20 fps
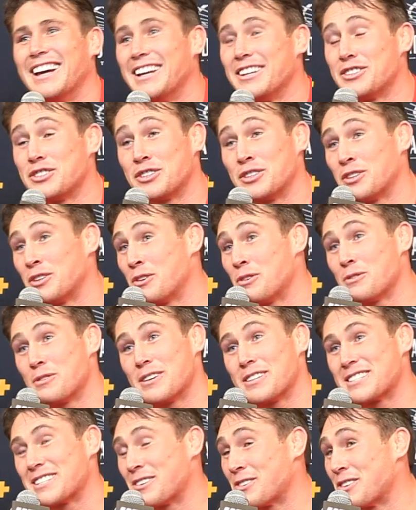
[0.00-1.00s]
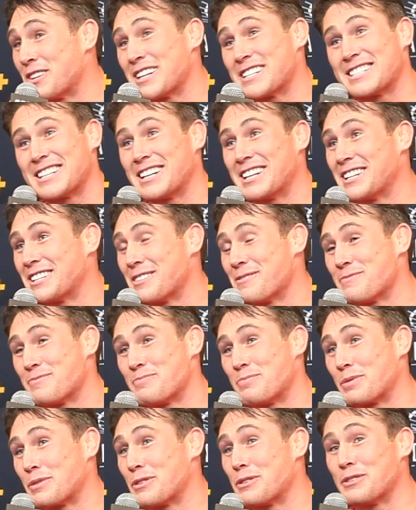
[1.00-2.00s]
Do you know what? I'm going to tell you the
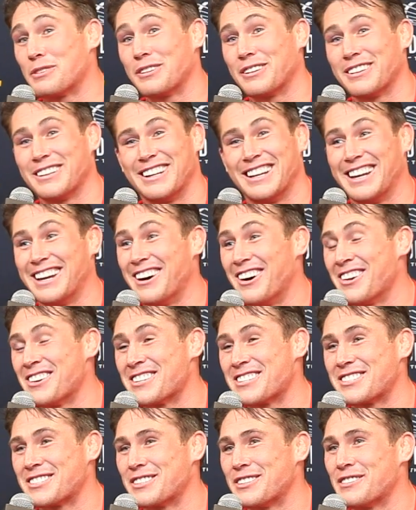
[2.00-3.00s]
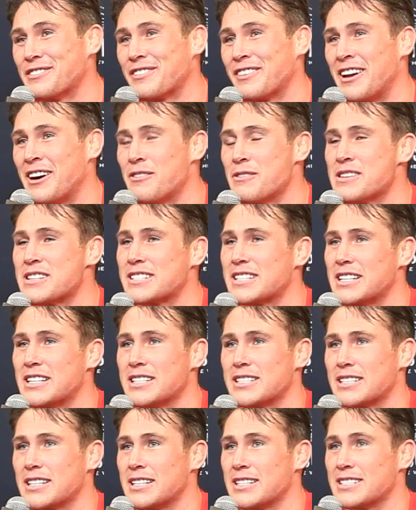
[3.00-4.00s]
brutally honest truth now
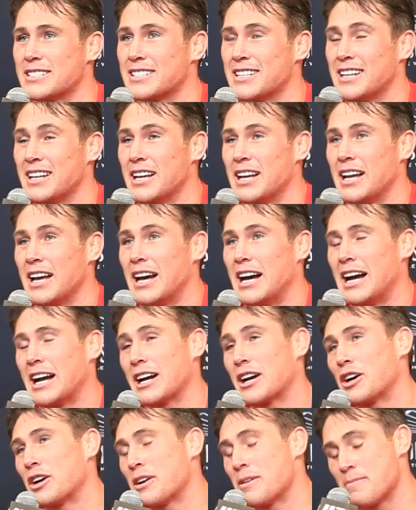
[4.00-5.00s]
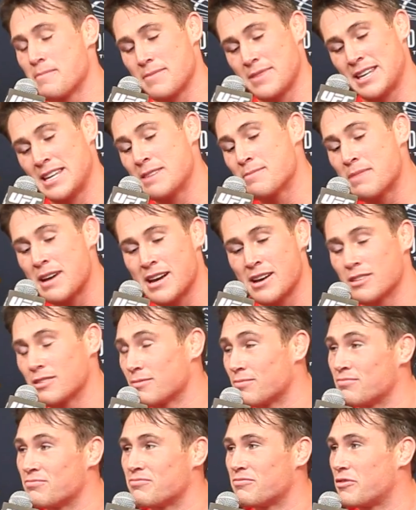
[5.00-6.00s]
is I got an email
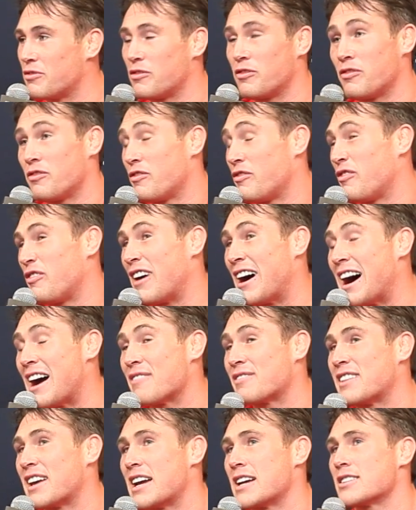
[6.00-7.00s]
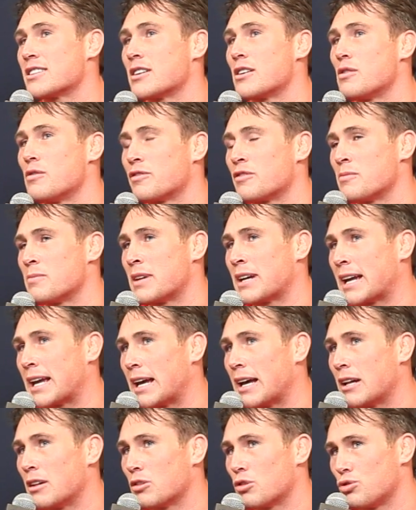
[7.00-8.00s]
5 days ago from the
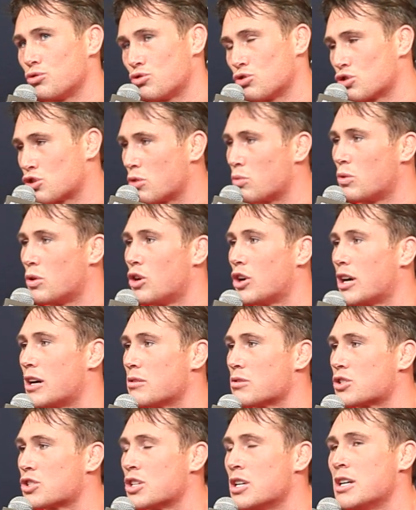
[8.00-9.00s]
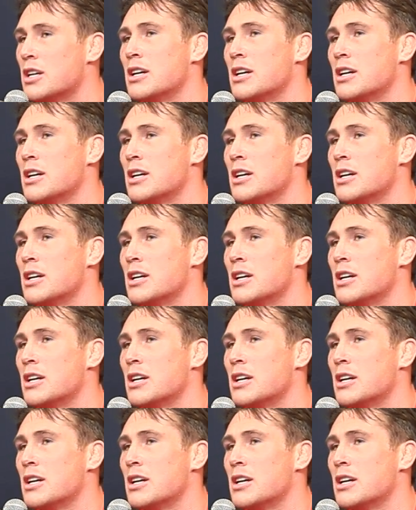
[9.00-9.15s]
girl who does the walkouts.